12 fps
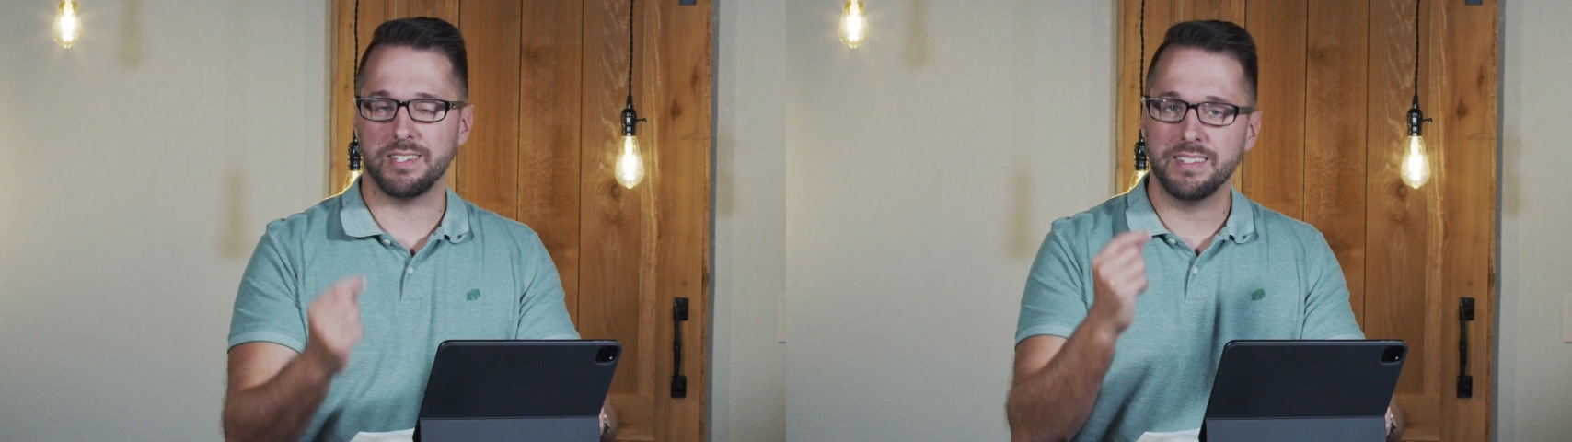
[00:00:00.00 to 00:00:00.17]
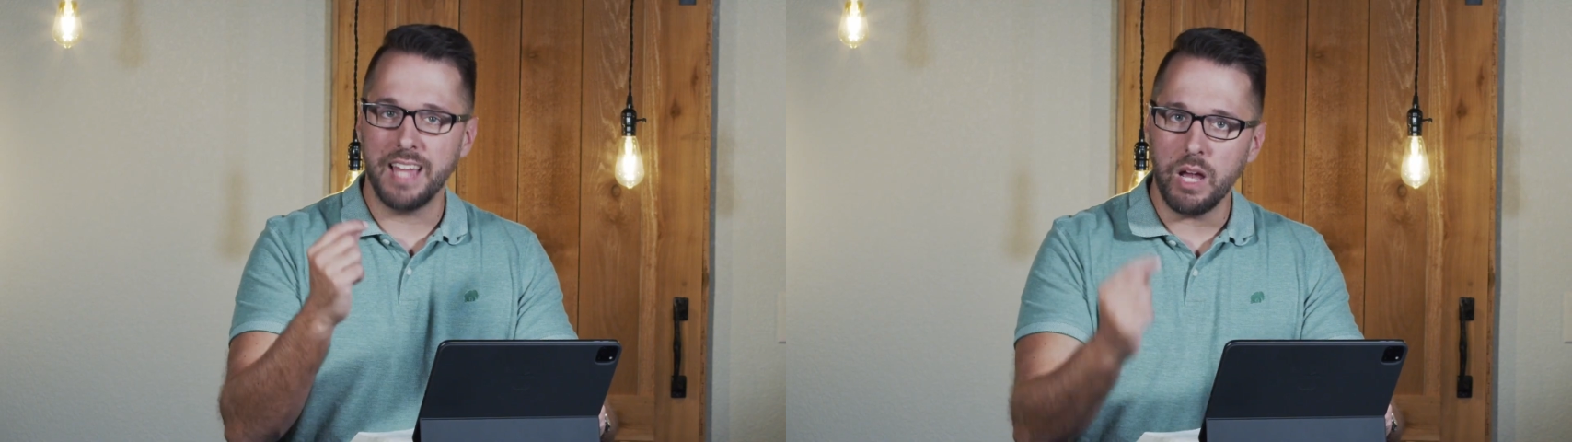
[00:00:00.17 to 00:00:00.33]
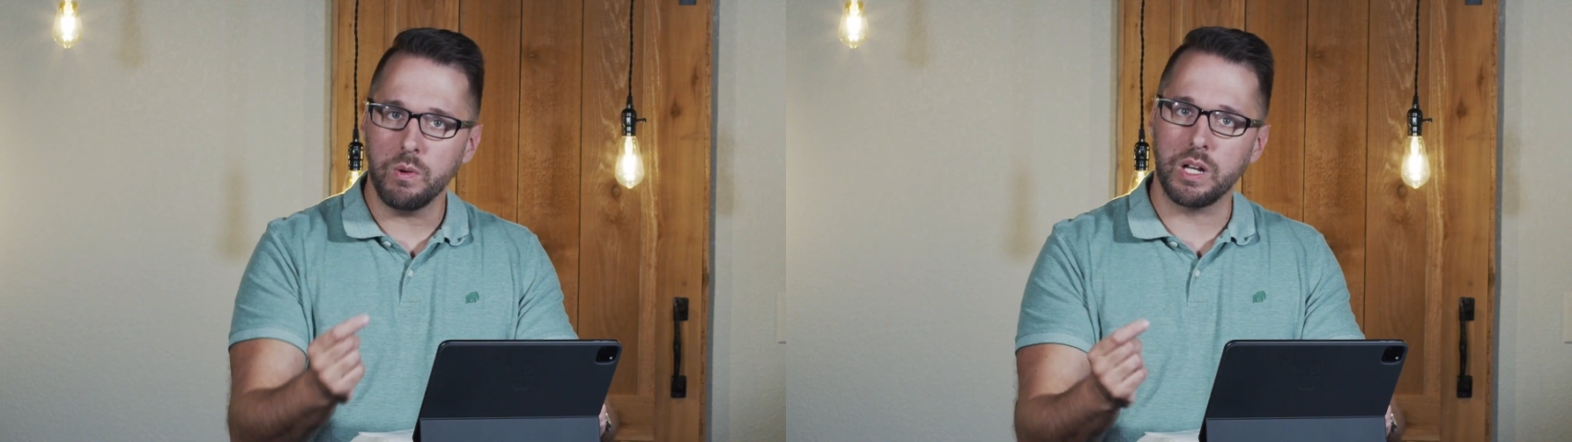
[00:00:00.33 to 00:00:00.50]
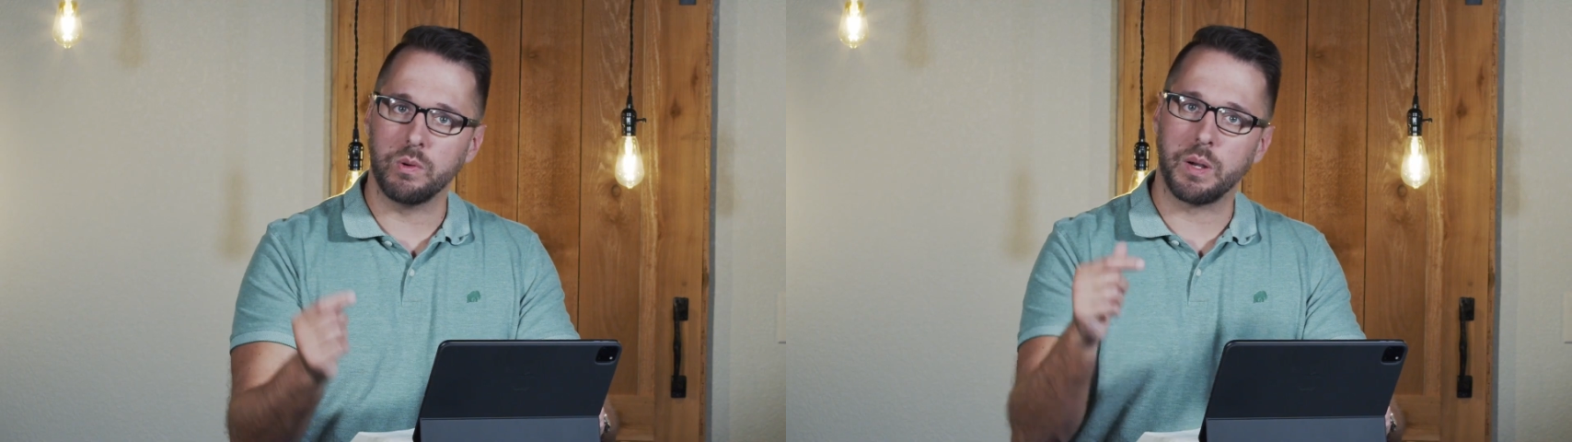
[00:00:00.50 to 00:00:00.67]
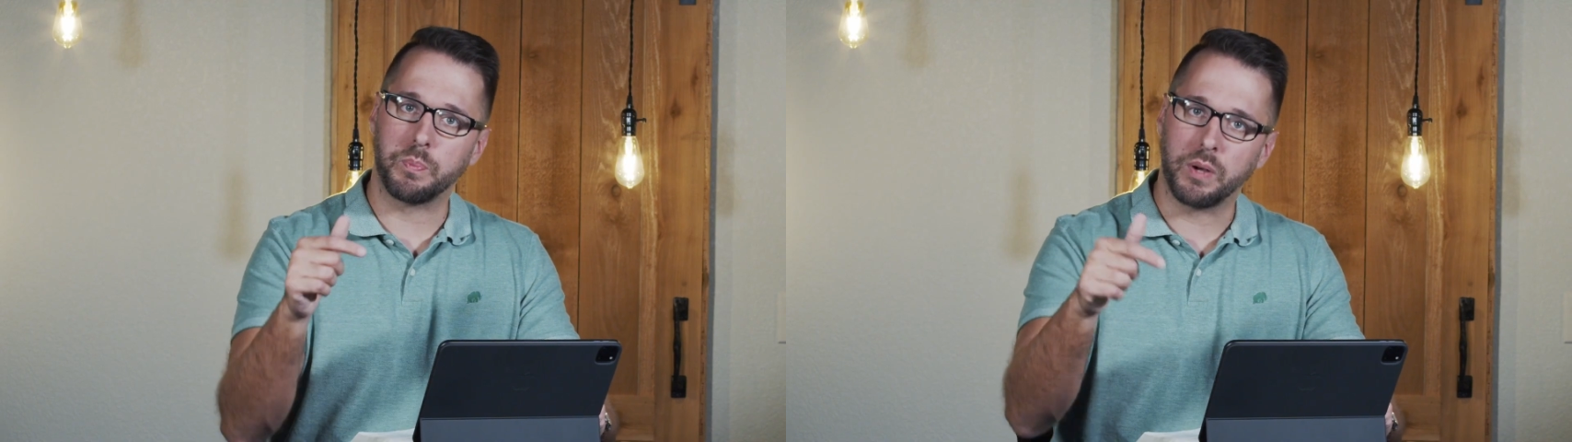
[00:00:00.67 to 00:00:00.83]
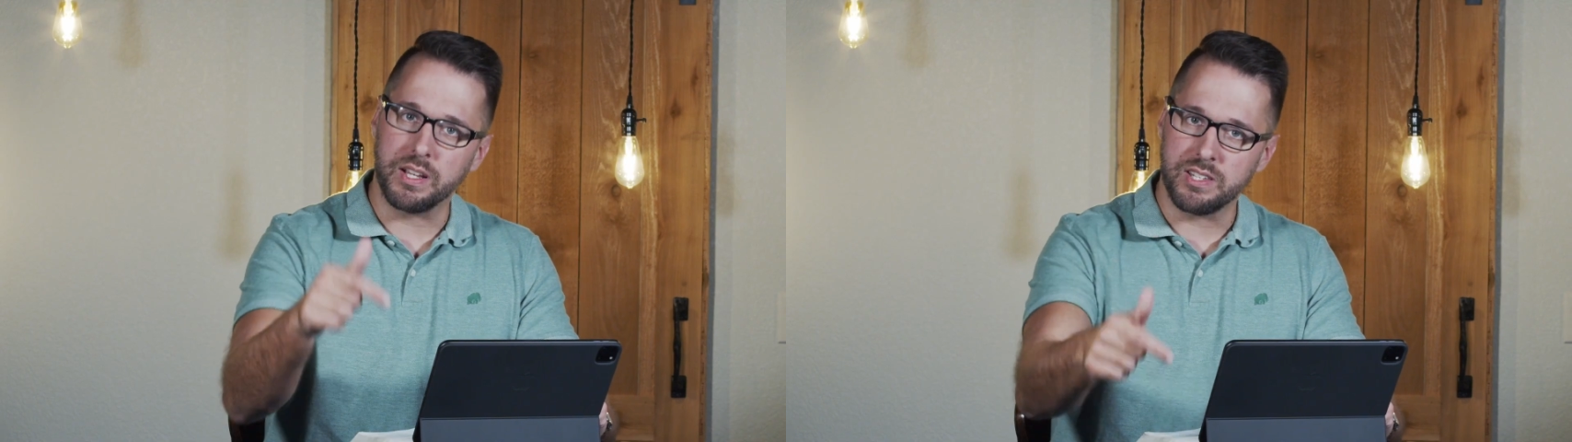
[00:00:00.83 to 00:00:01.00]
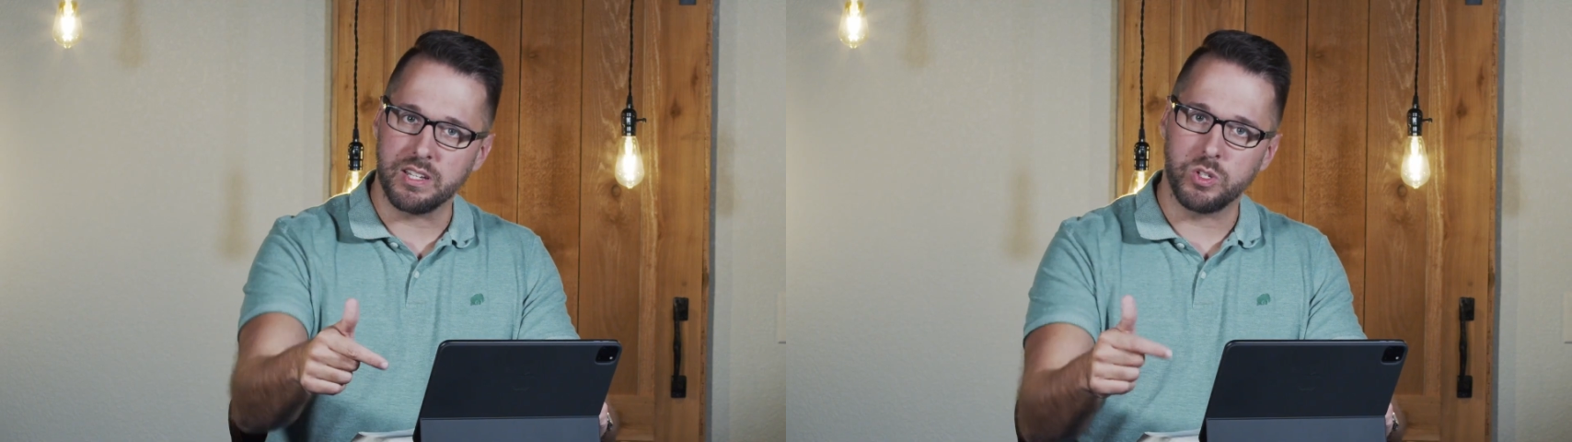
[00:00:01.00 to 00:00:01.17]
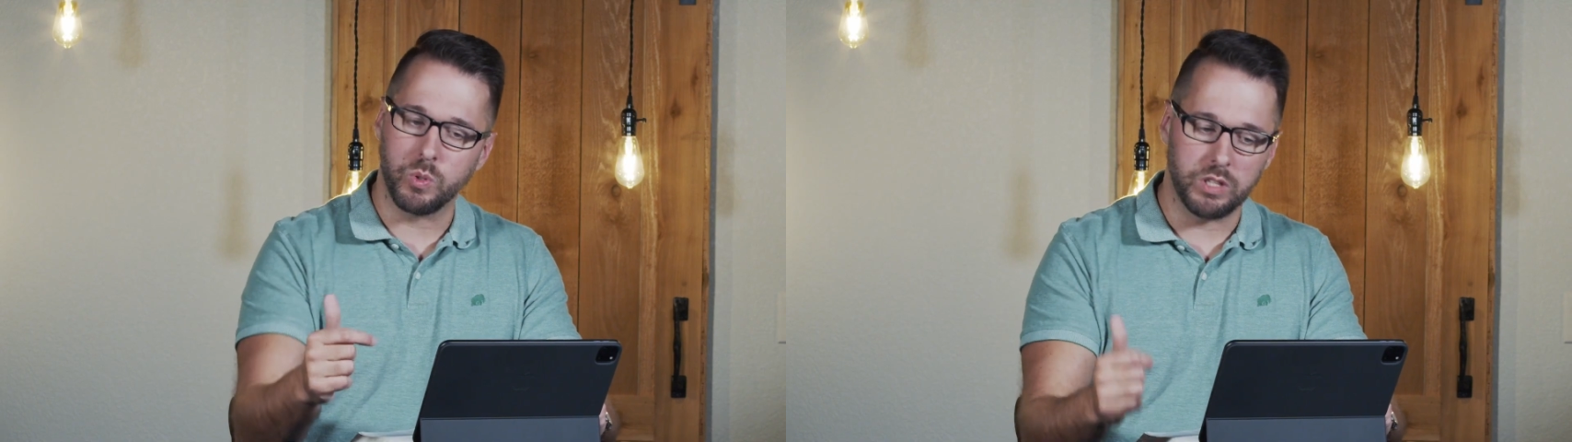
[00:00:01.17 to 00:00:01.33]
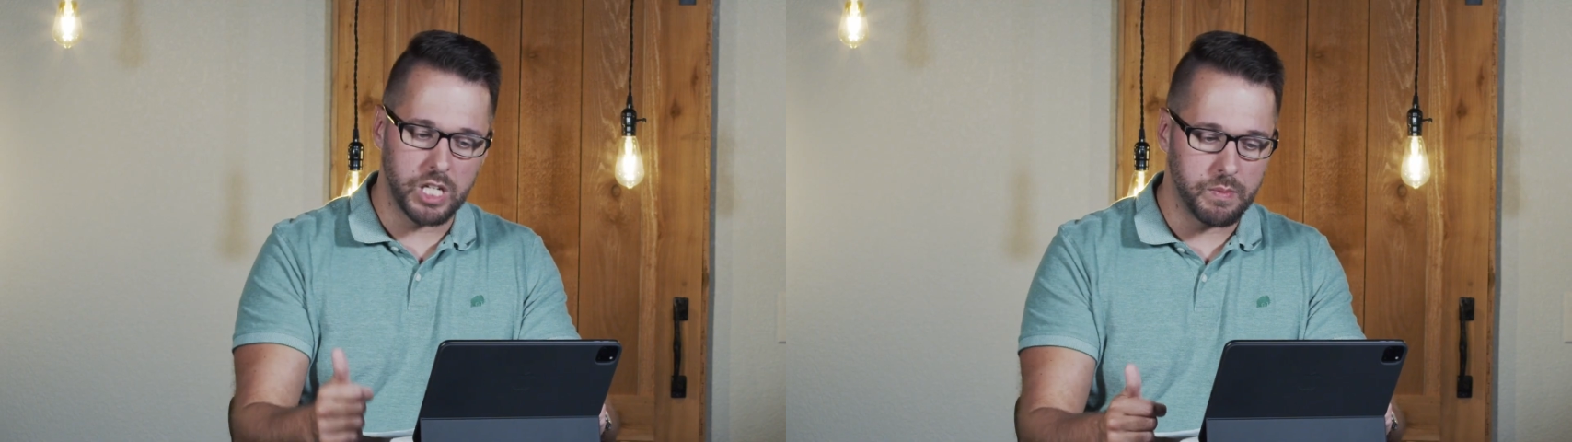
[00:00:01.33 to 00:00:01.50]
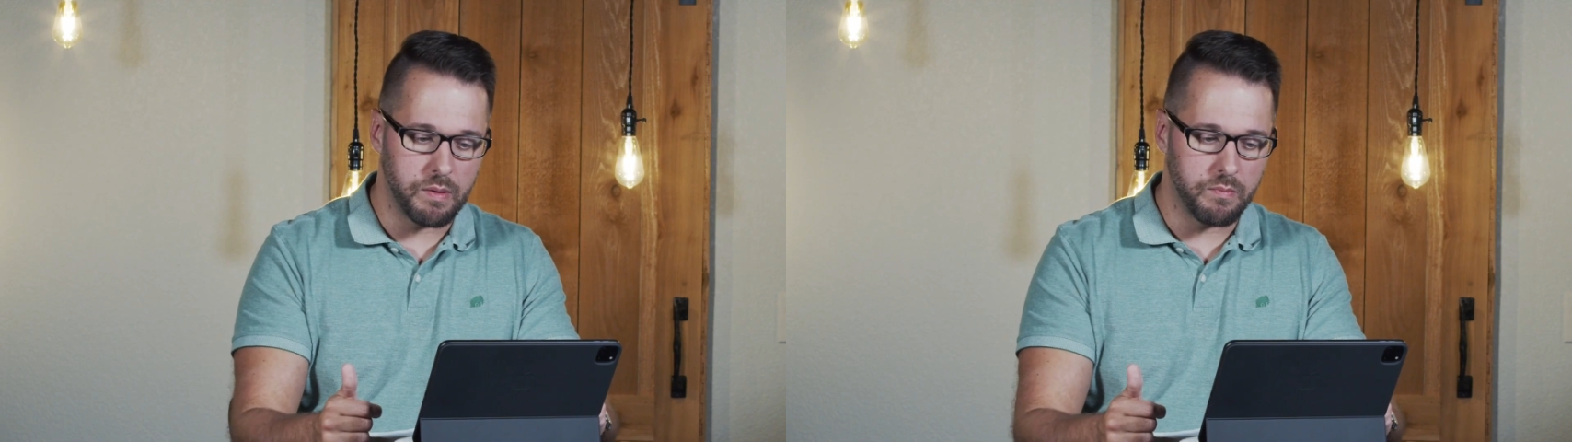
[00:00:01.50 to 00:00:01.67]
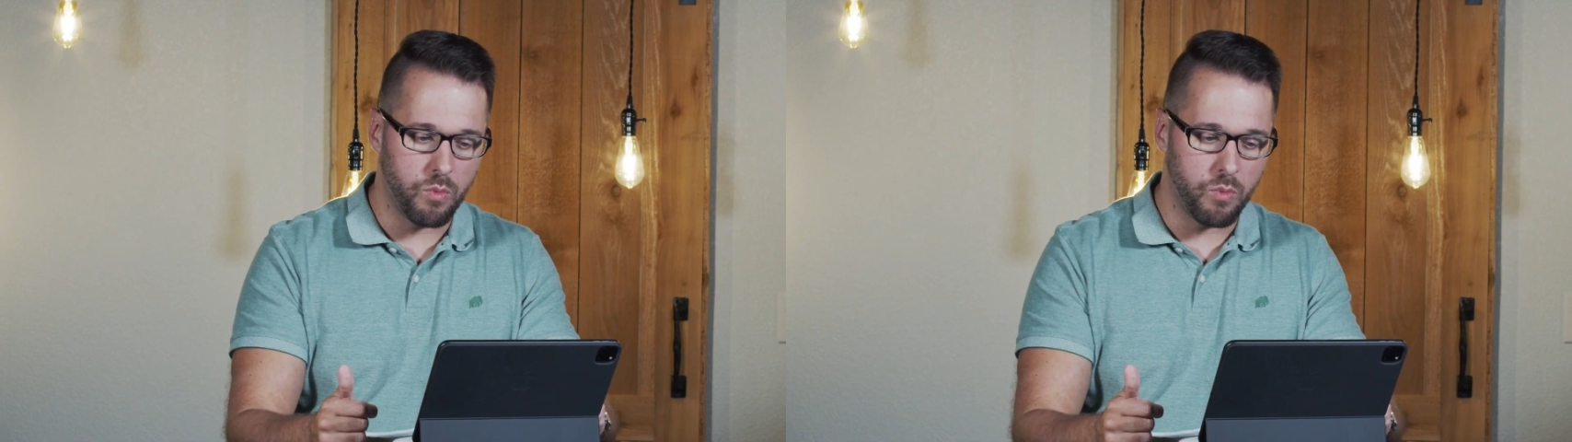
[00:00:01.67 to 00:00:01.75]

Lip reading: Today, what I want to press into a little bit